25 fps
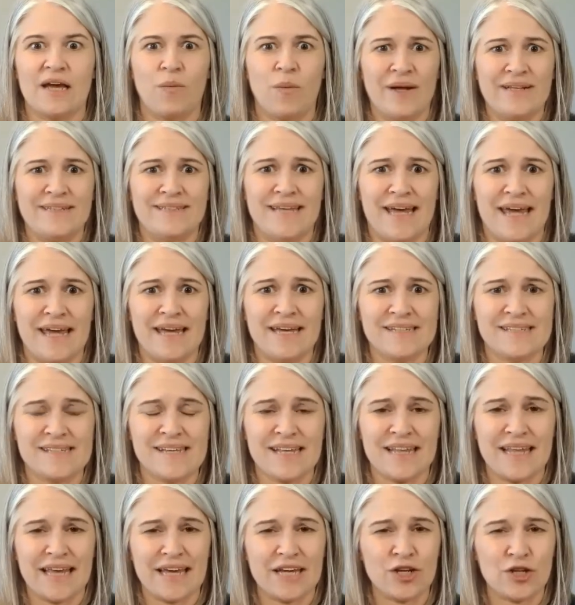like, what day is
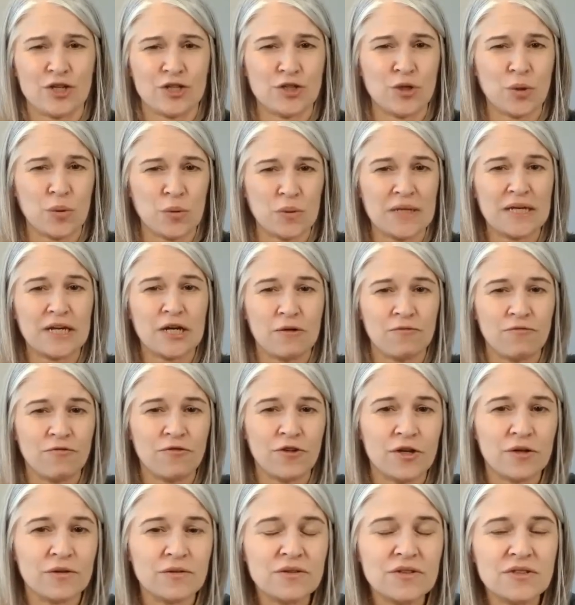it? Like you're totally
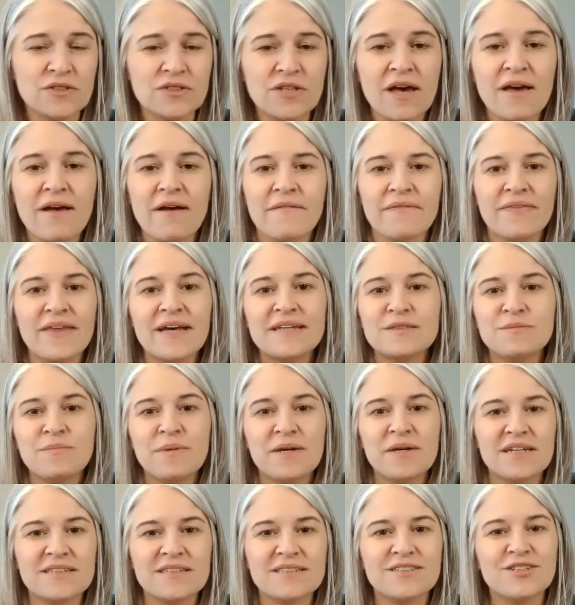confused. That's
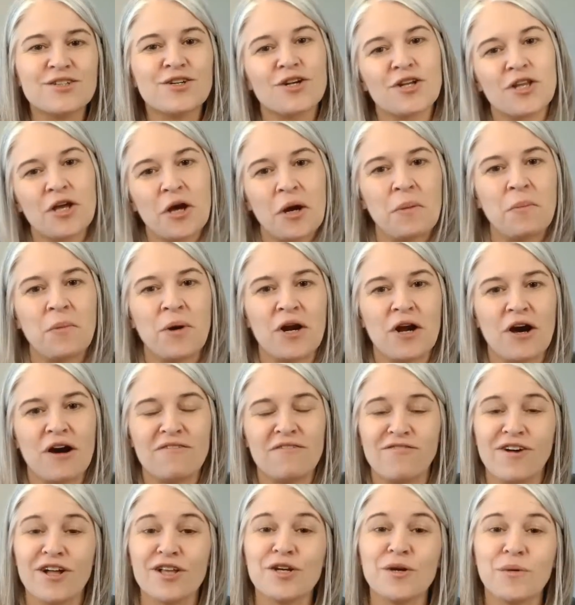because your alarm went
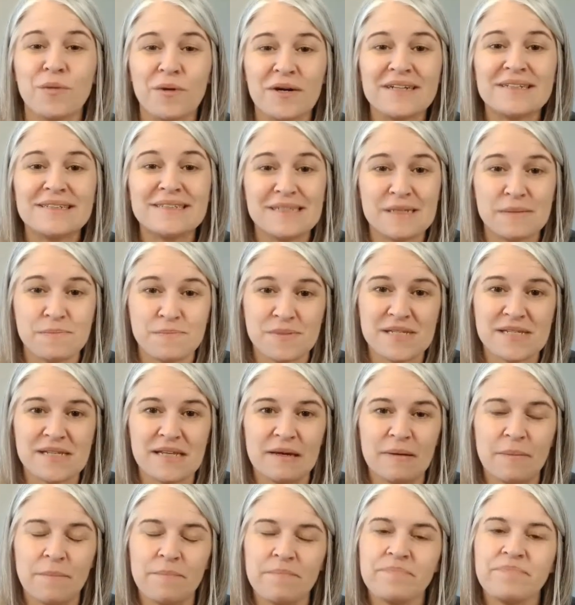off while you were in deep
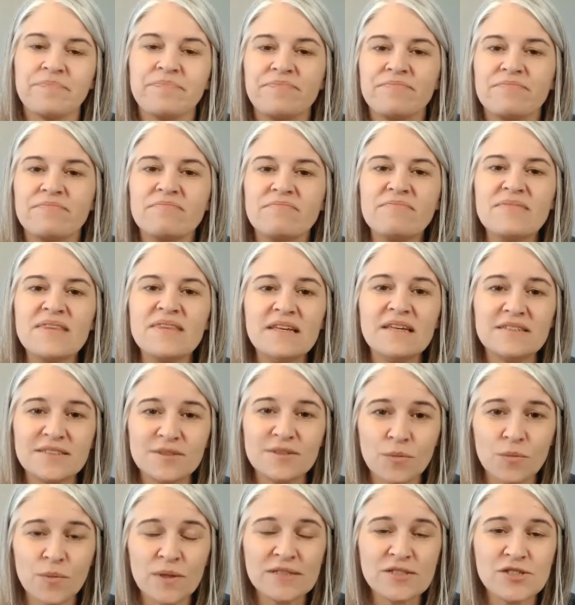sleep.
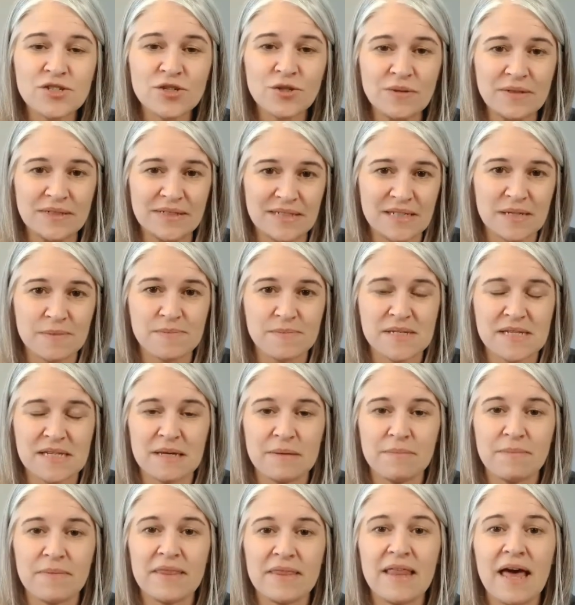So once you're in deep
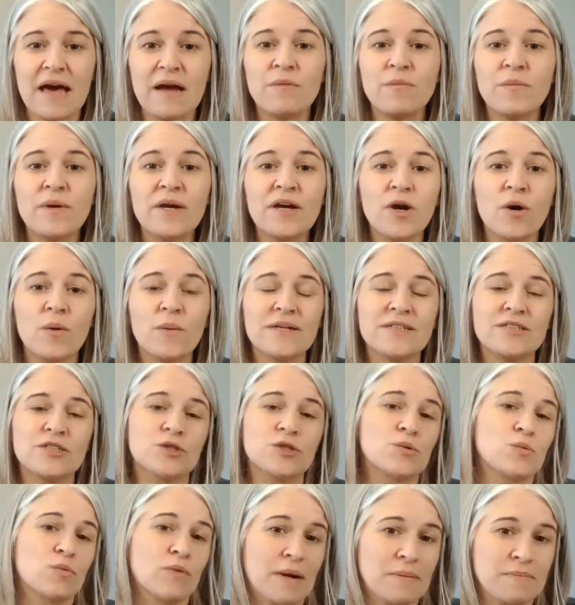sleep, then we go
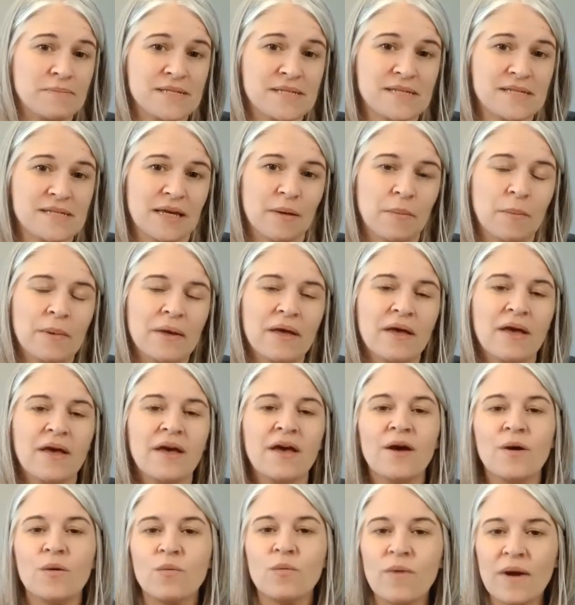into REM sleep.
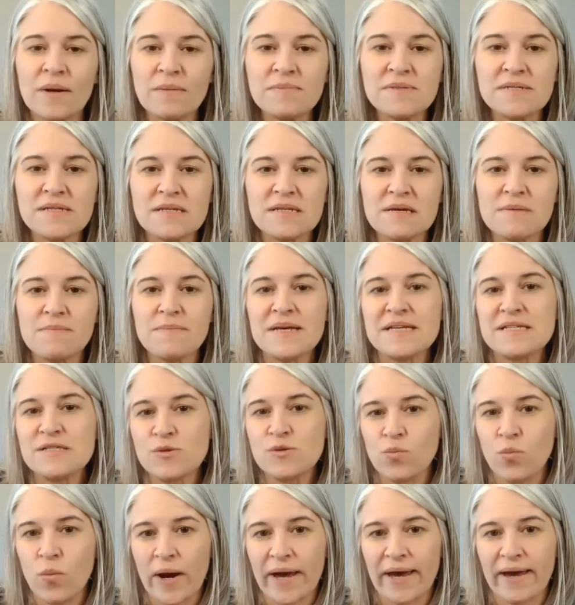REM sleep is
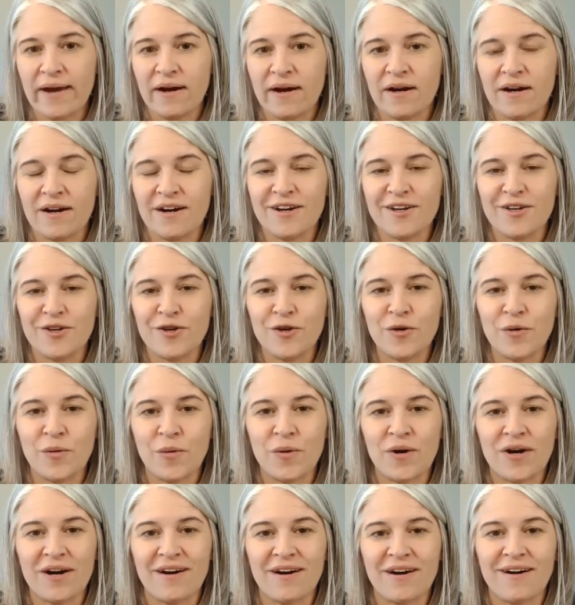where
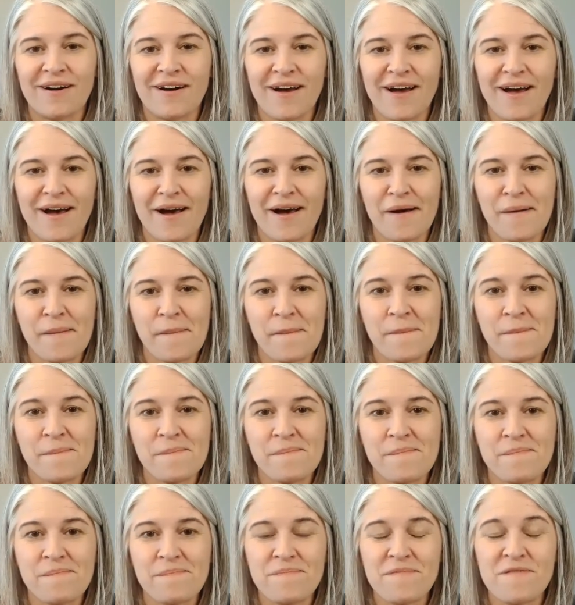your um,
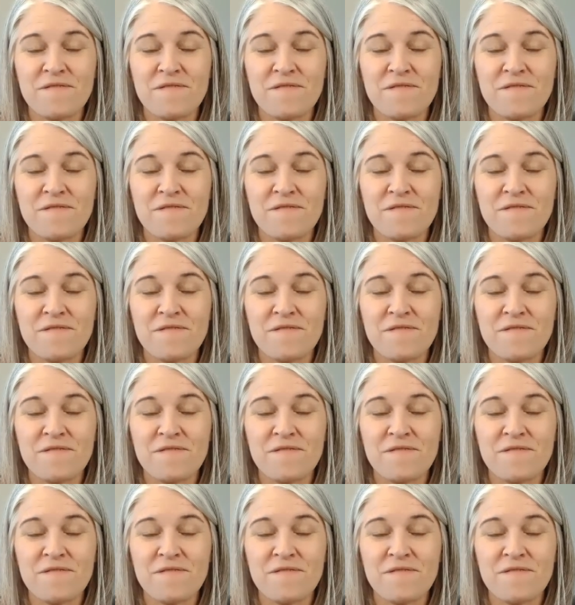